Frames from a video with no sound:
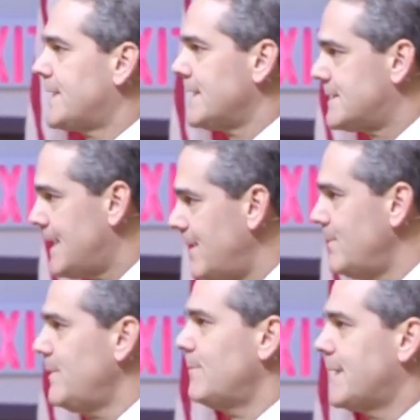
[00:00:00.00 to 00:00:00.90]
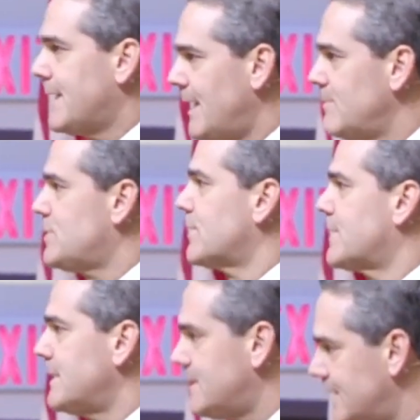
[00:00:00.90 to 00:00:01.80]
When contentment
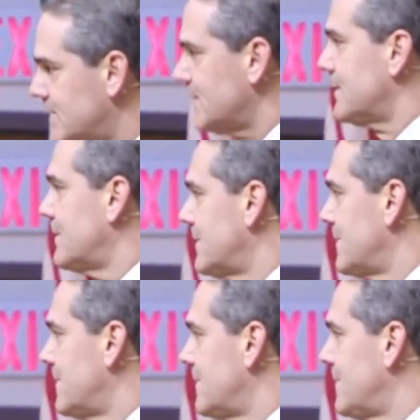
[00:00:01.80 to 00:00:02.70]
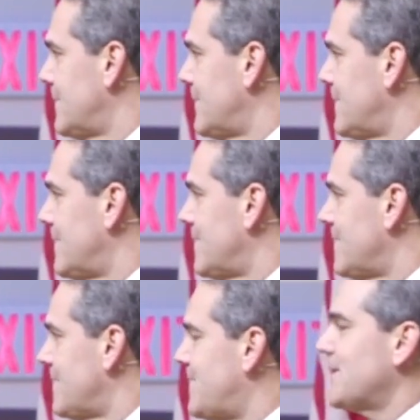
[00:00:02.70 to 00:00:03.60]
becomes your condition,
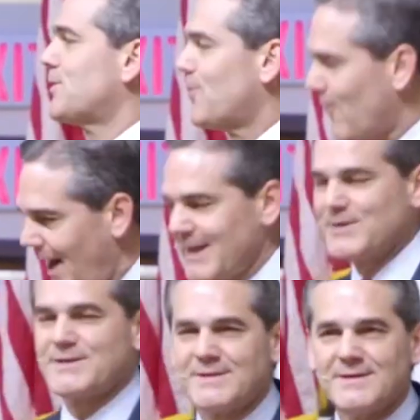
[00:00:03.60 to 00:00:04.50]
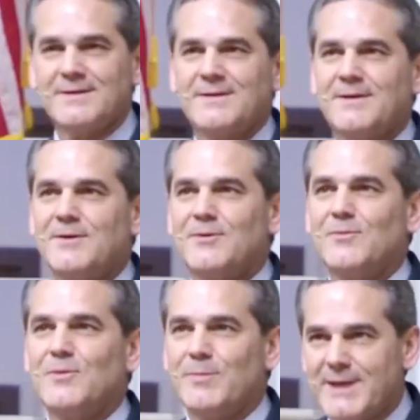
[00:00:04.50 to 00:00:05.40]
then Christ
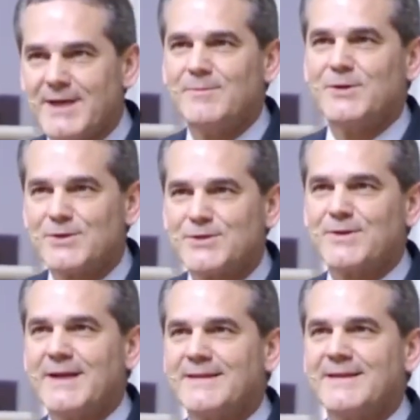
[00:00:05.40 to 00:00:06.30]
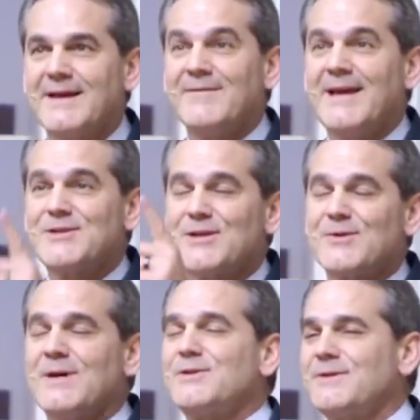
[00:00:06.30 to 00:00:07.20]
will become your strength. I'm going to
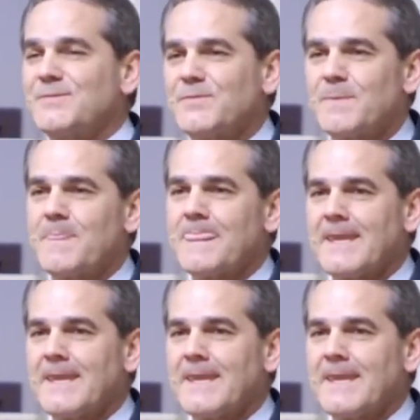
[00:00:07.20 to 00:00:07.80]
ask you a question